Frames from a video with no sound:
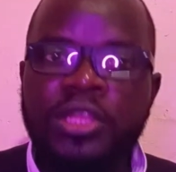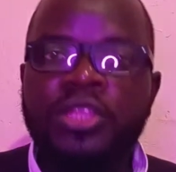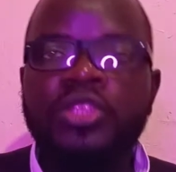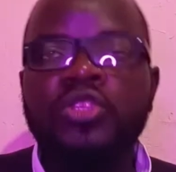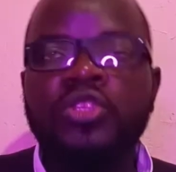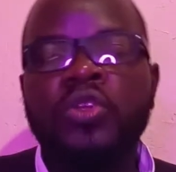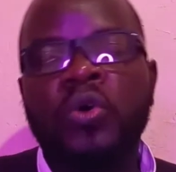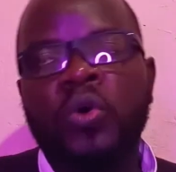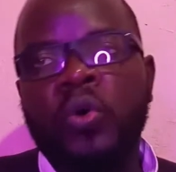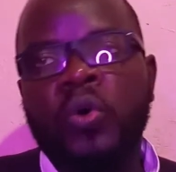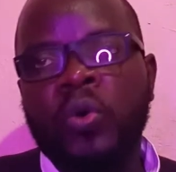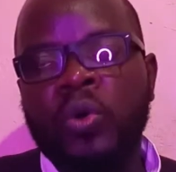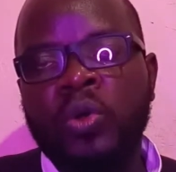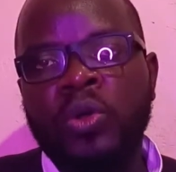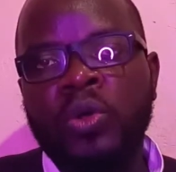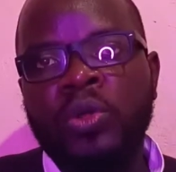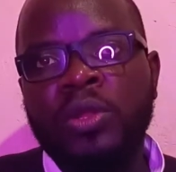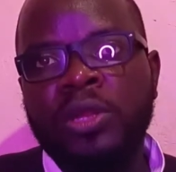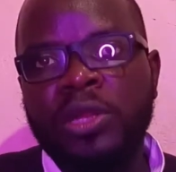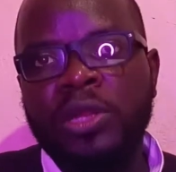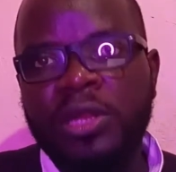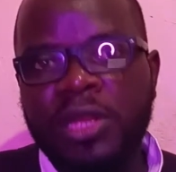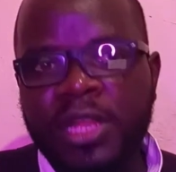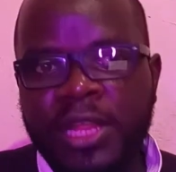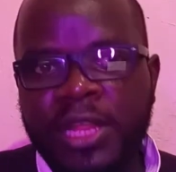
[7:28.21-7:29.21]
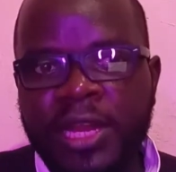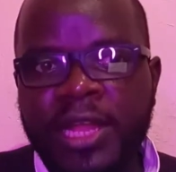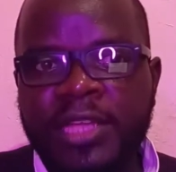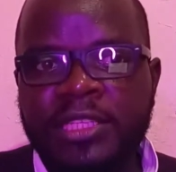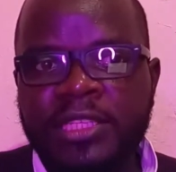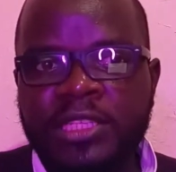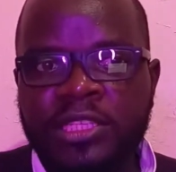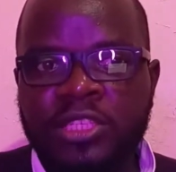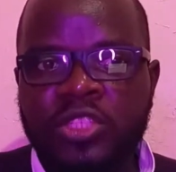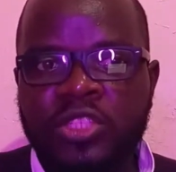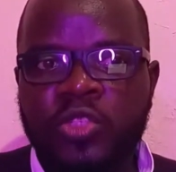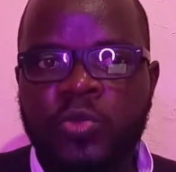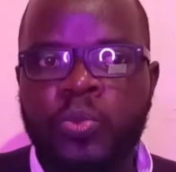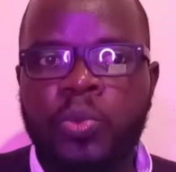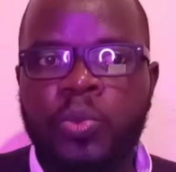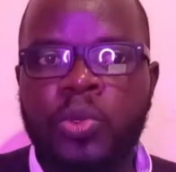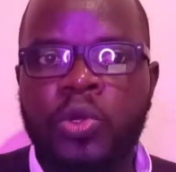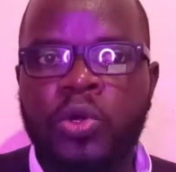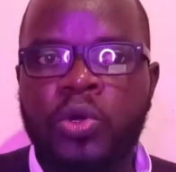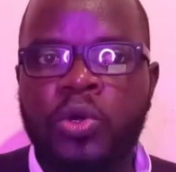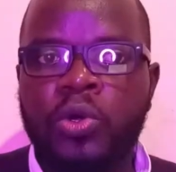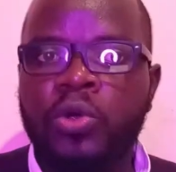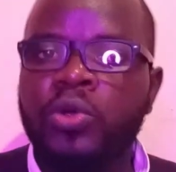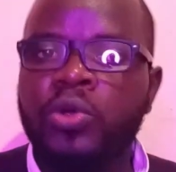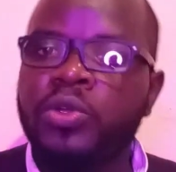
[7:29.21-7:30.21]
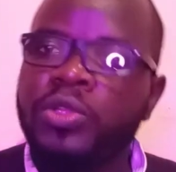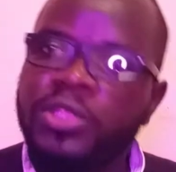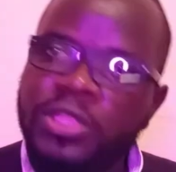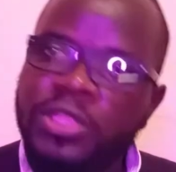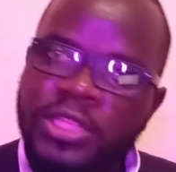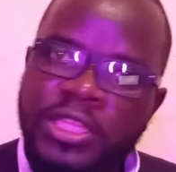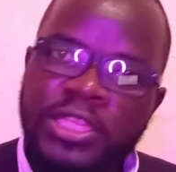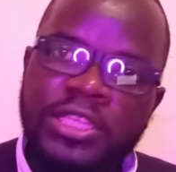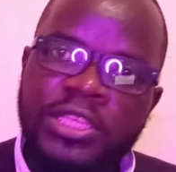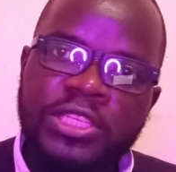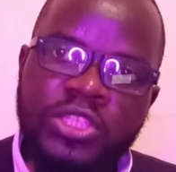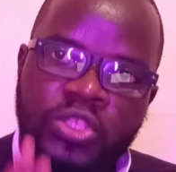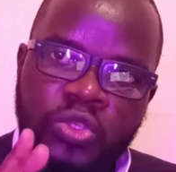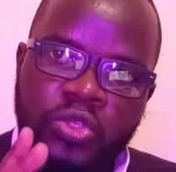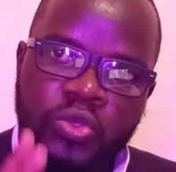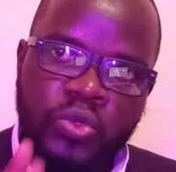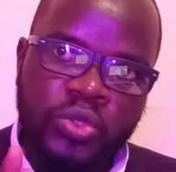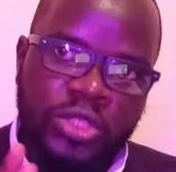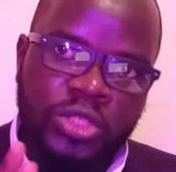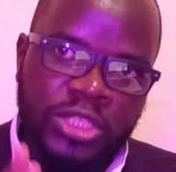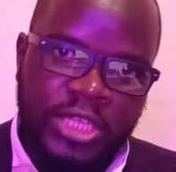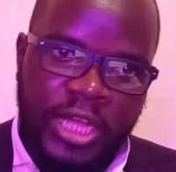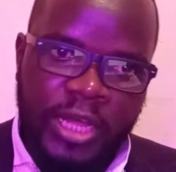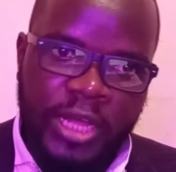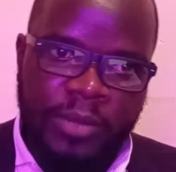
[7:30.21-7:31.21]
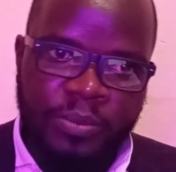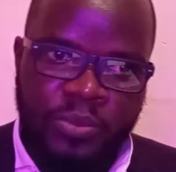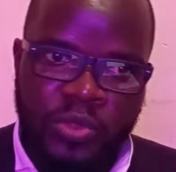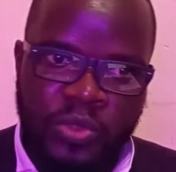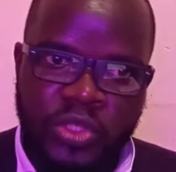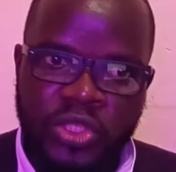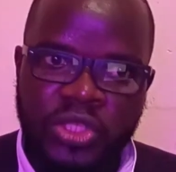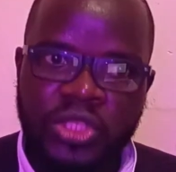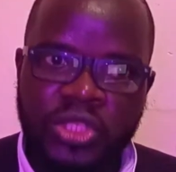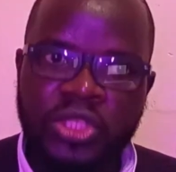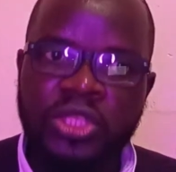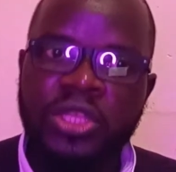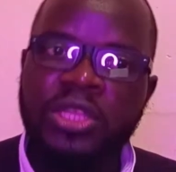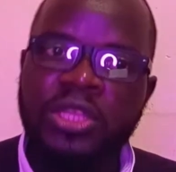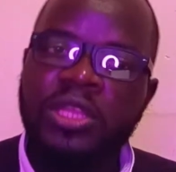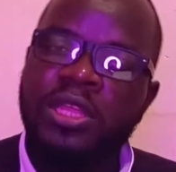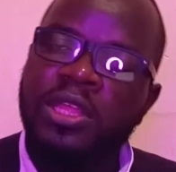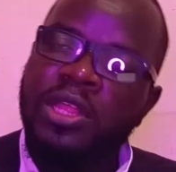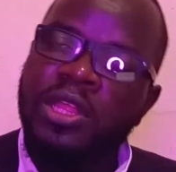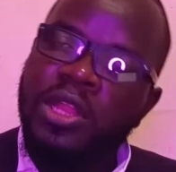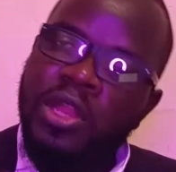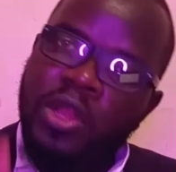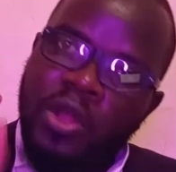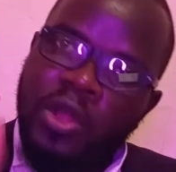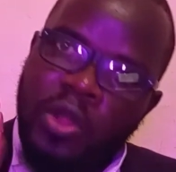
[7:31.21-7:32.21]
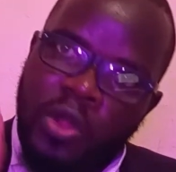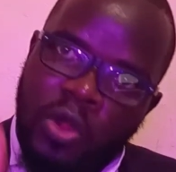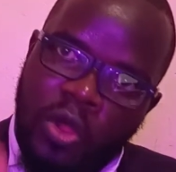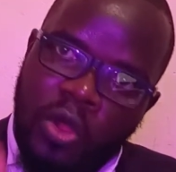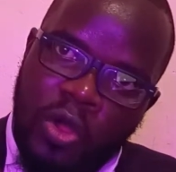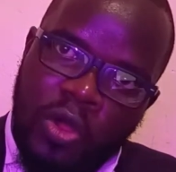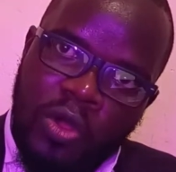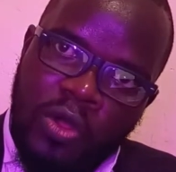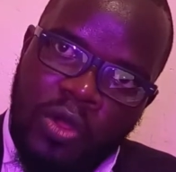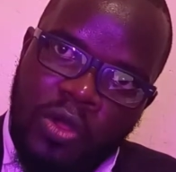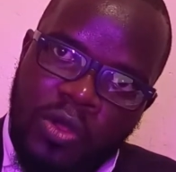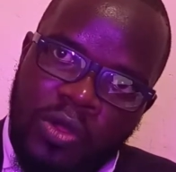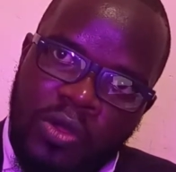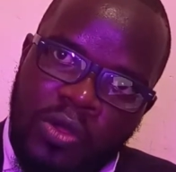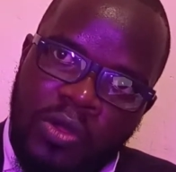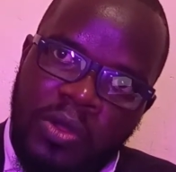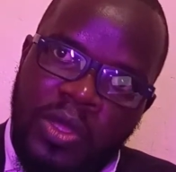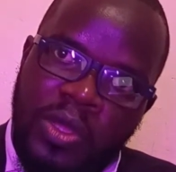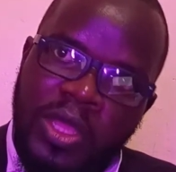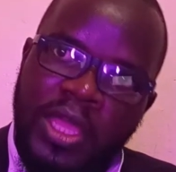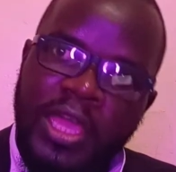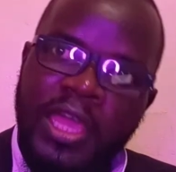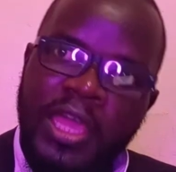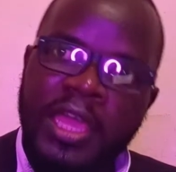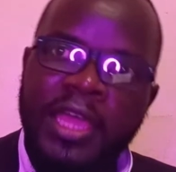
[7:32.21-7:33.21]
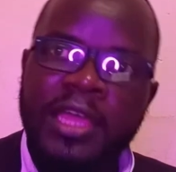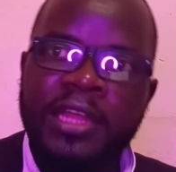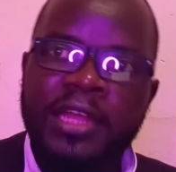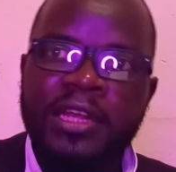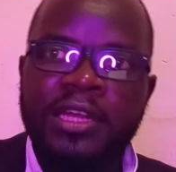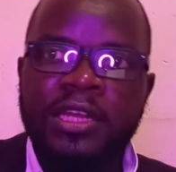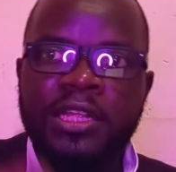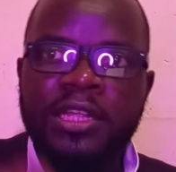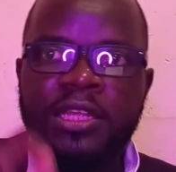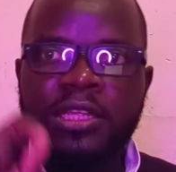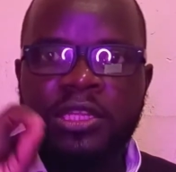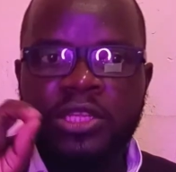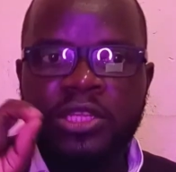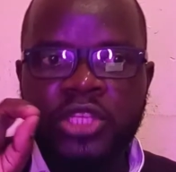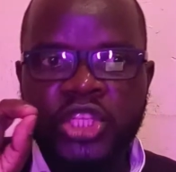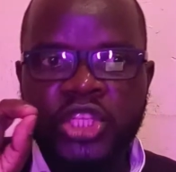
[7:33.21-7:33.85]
So, let us explore these two terms, long and